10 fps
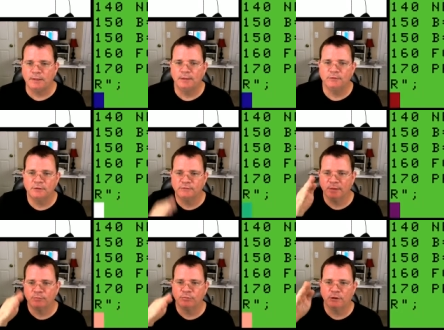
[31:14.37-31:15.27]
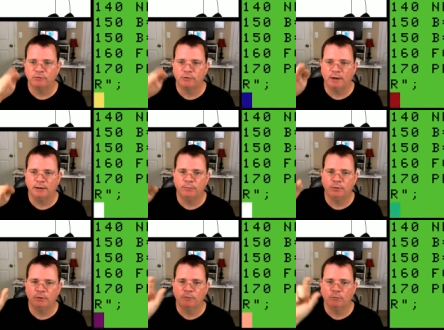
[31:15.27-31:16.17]
that's going to say print try
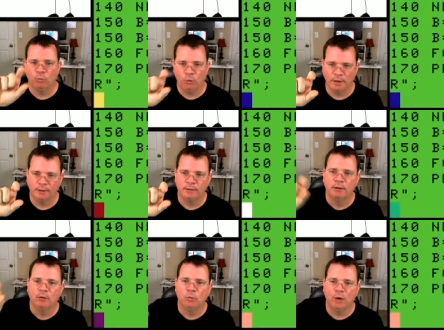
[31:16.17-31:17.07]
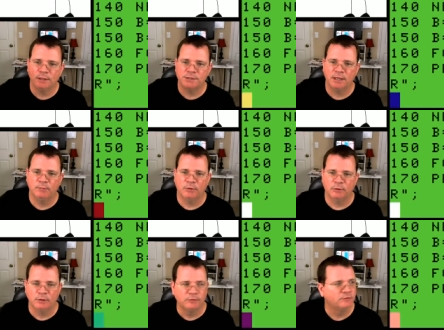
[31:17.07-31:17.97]
number one what
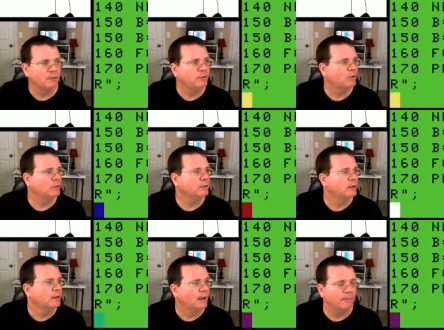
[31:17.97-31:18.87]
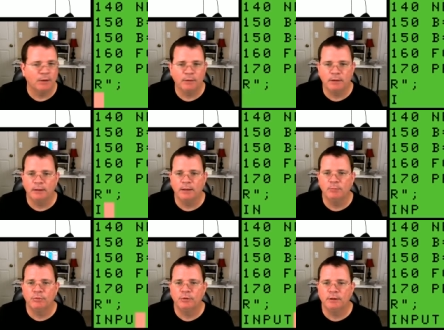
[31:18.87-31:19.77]
chamber semicolon I'm now going to
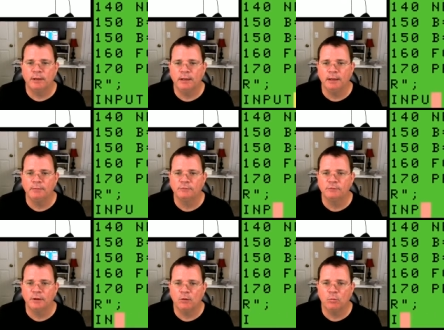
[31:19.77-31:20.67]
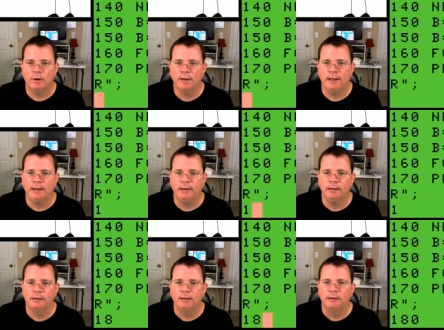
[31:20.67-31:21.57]
input A so now
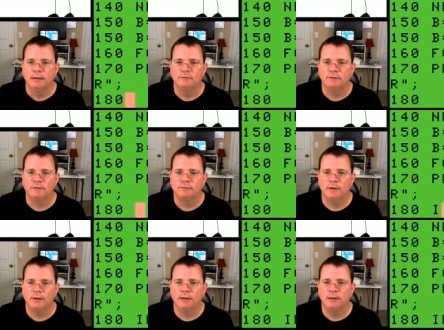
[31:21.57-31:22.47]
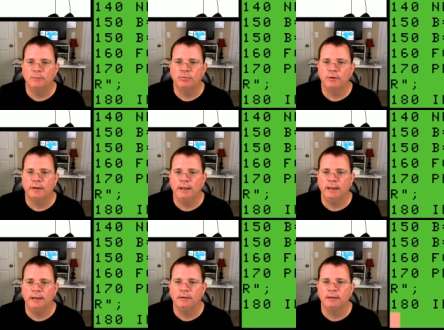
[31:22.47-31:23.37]
180 is going to say input
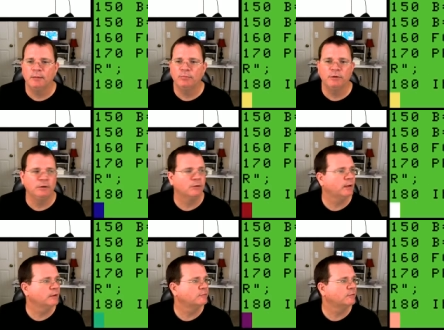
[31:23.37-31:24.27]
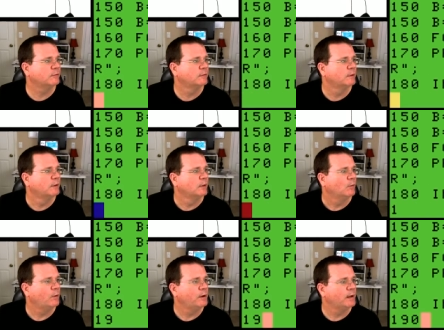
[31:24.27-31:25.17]
A input your answer
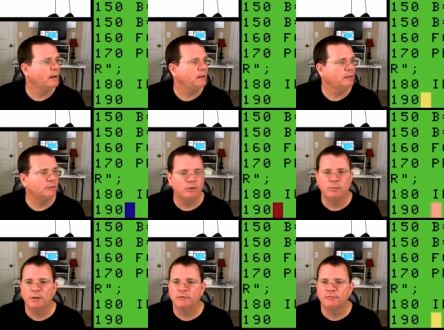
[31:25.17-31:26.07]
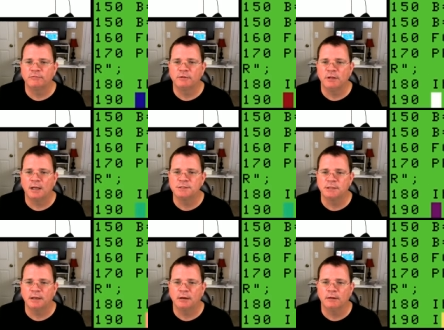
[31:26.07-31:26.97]
190 a little bit of
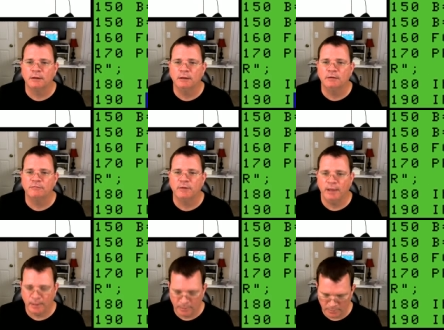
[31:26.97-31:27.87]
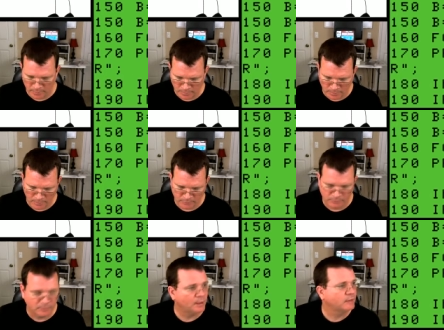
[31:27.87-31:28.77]
logic here if A
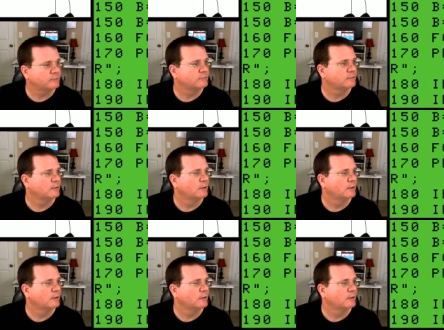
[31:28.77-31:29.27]
is less